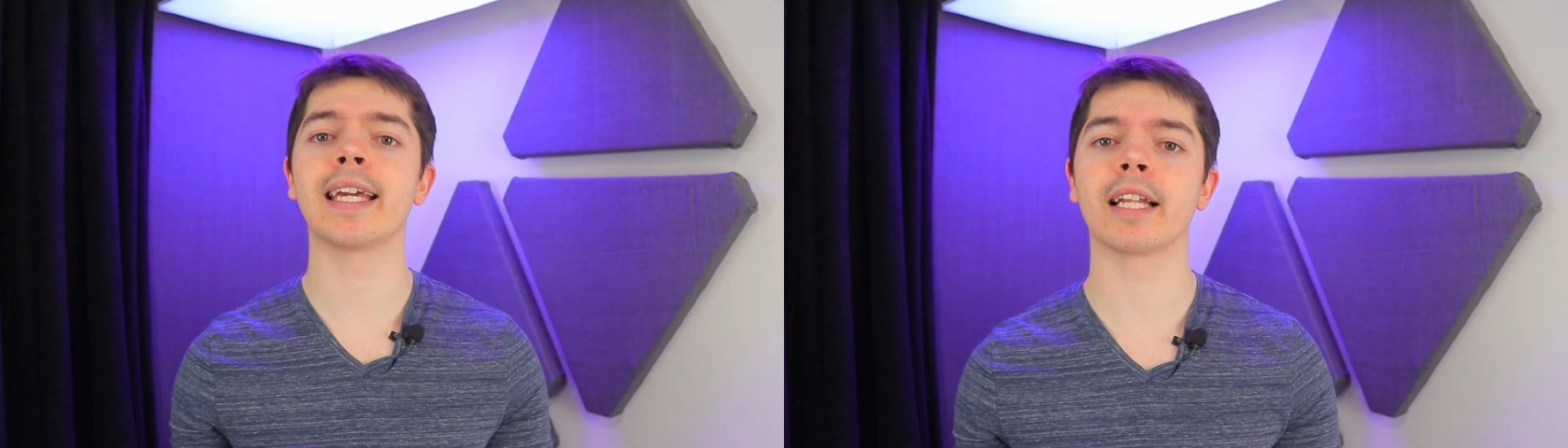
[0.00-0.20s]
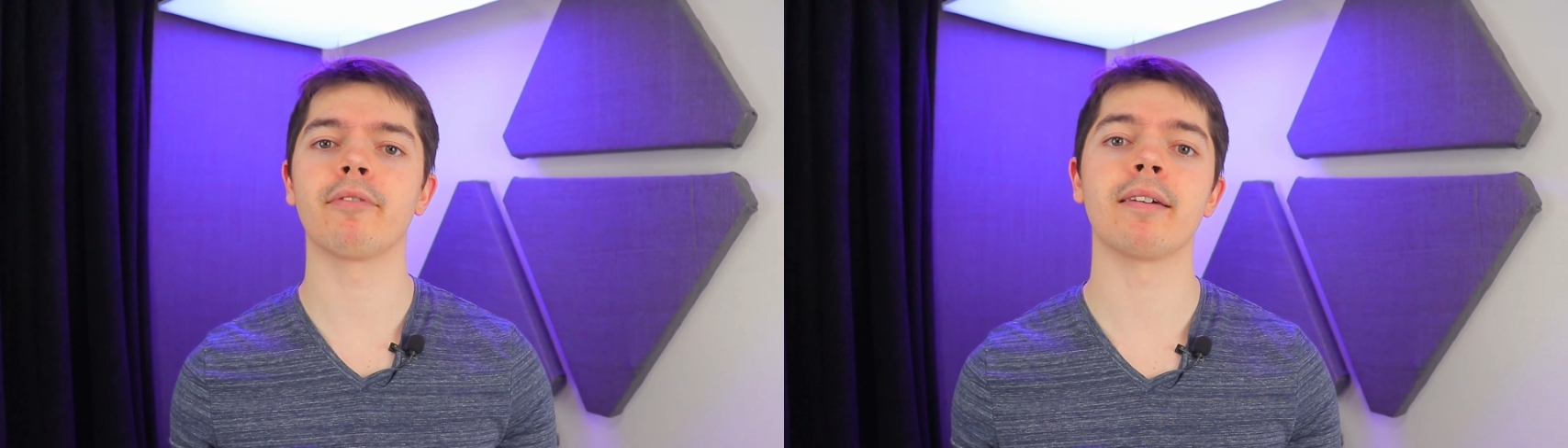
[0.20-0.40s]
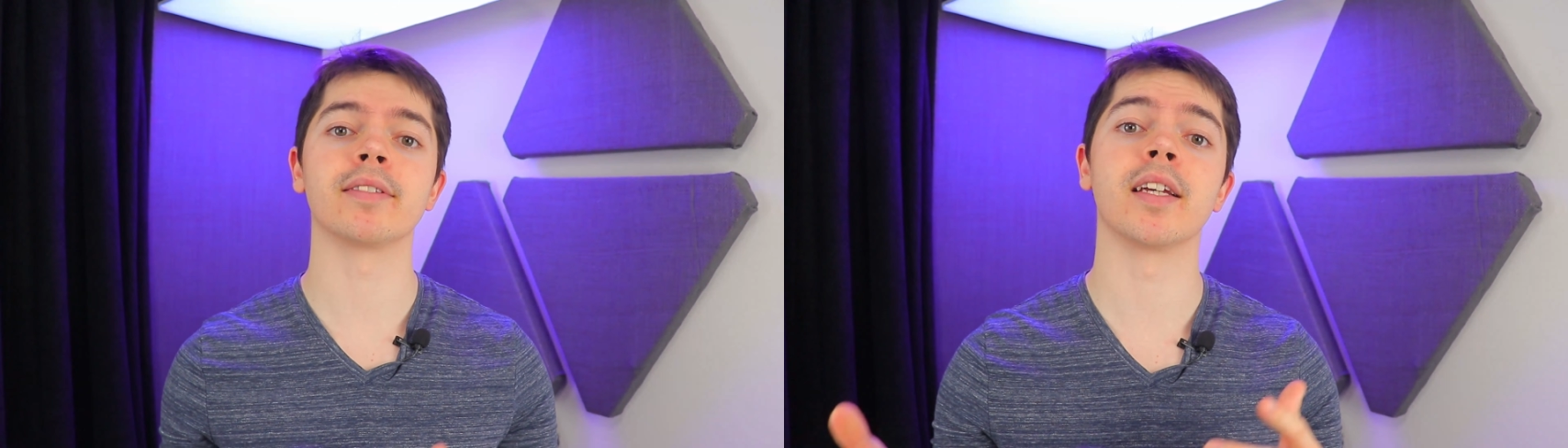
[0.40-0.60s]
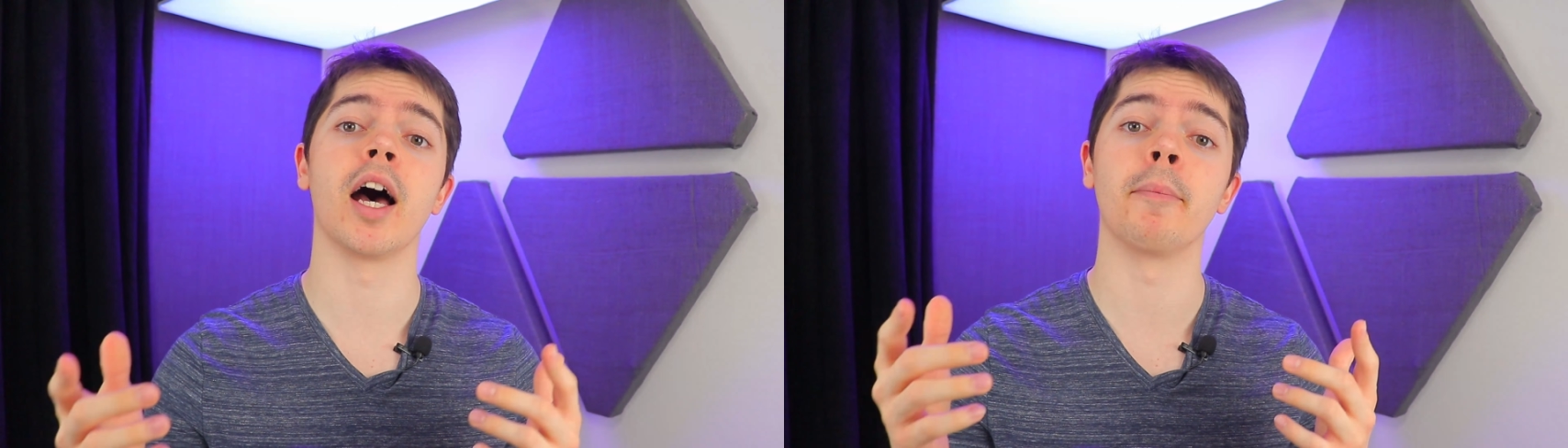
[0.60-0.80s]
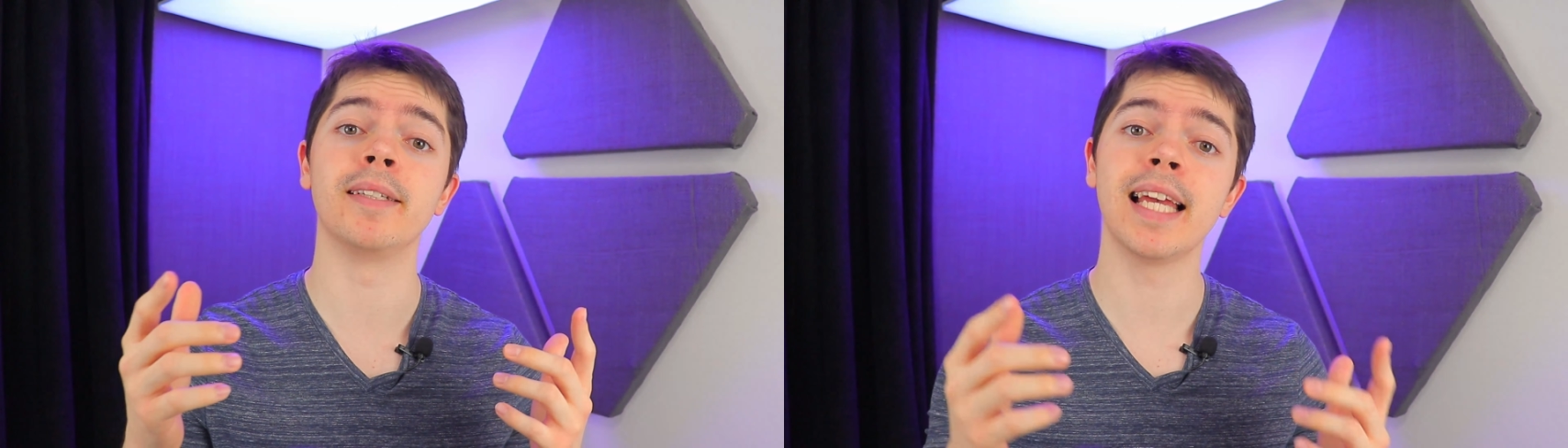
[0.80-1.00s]
get around to
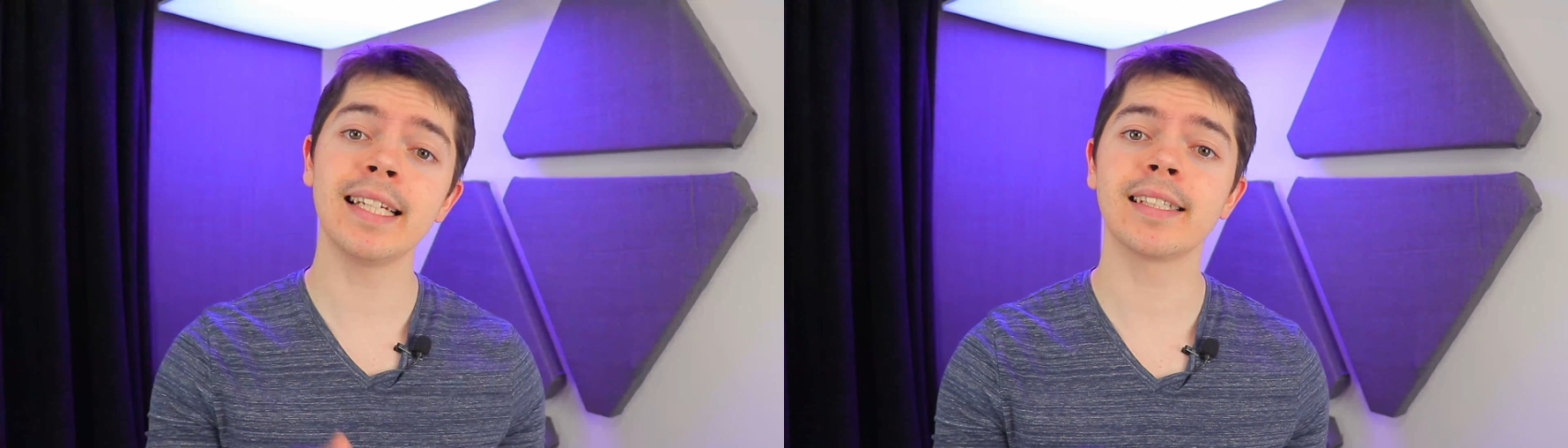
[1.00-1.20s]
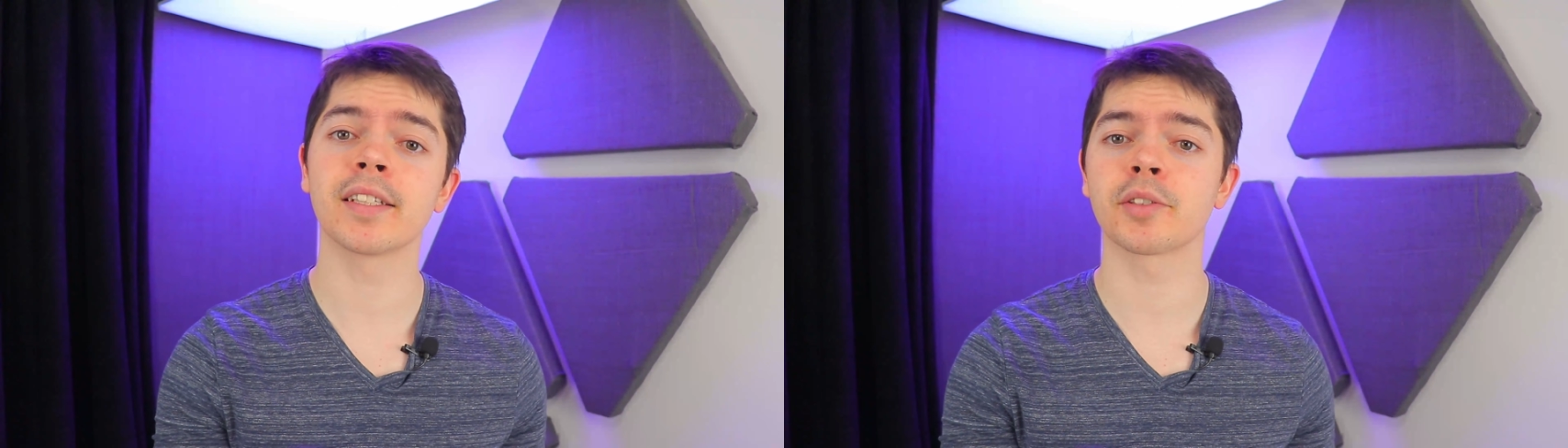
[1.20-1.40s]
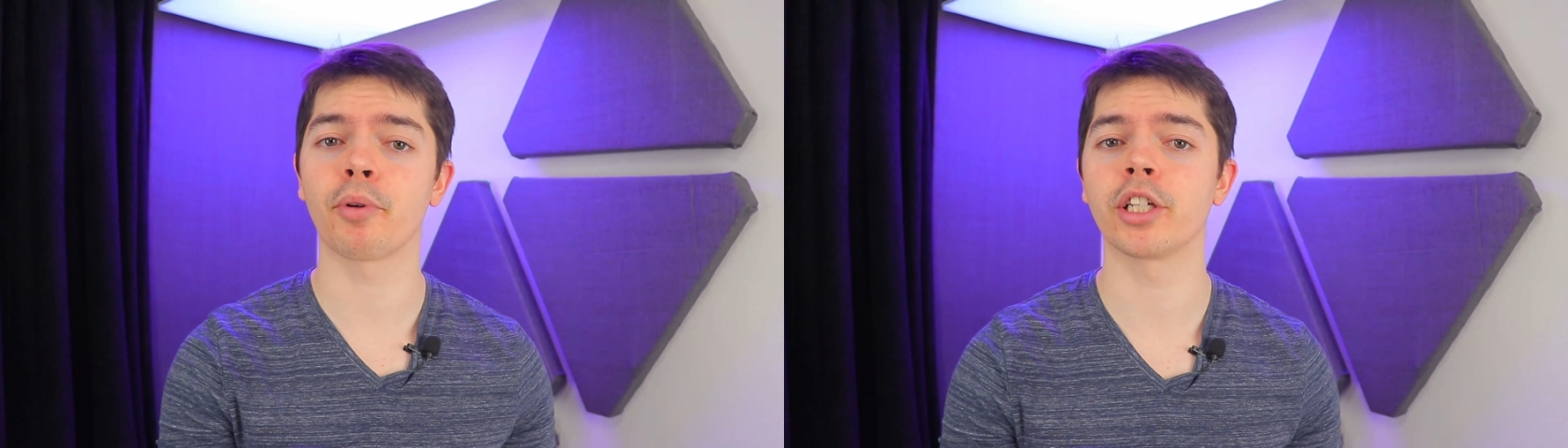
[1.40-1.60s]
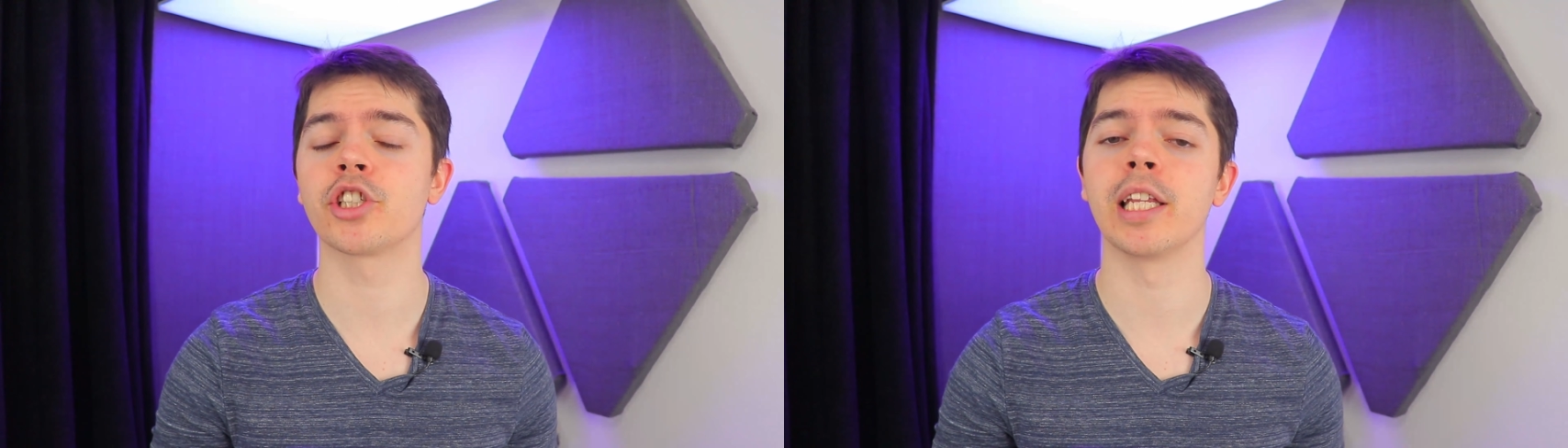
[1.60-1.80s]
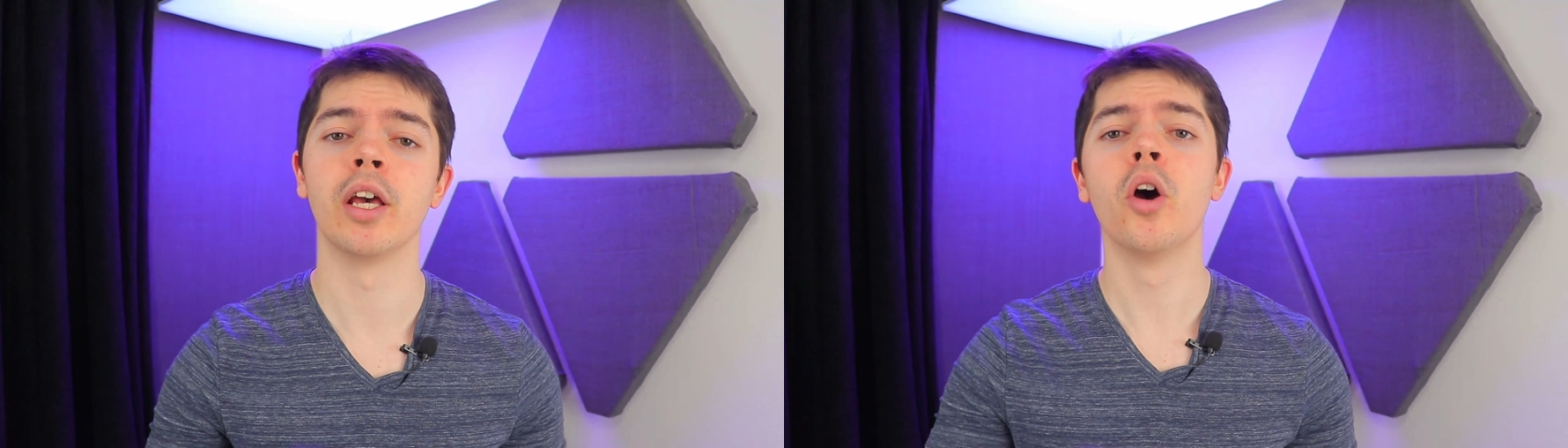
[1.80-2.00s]
updating the
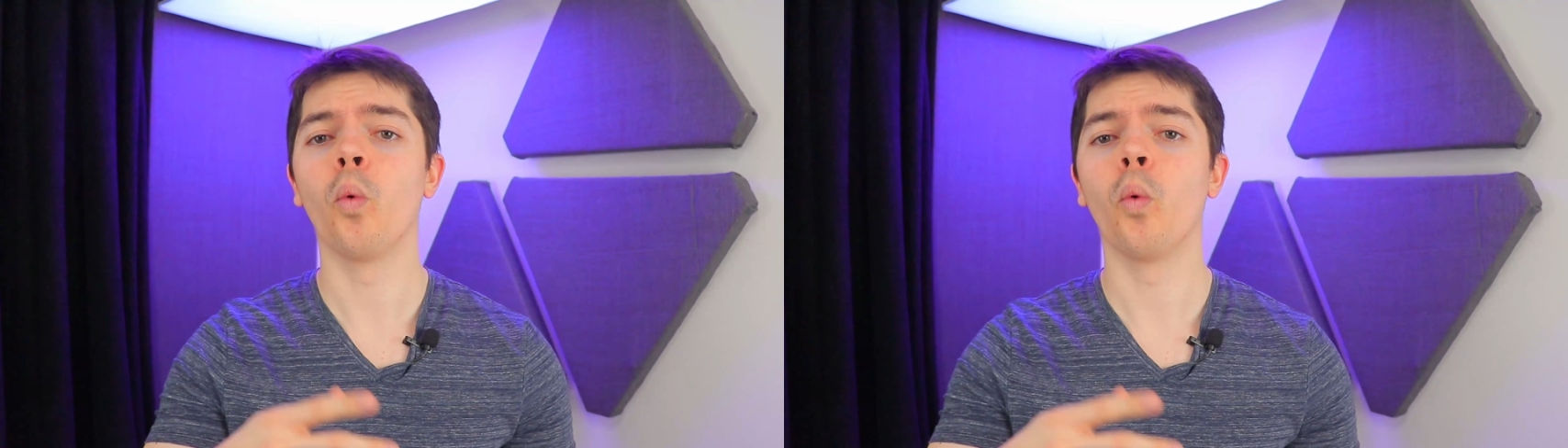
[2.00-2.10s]
spreadsheet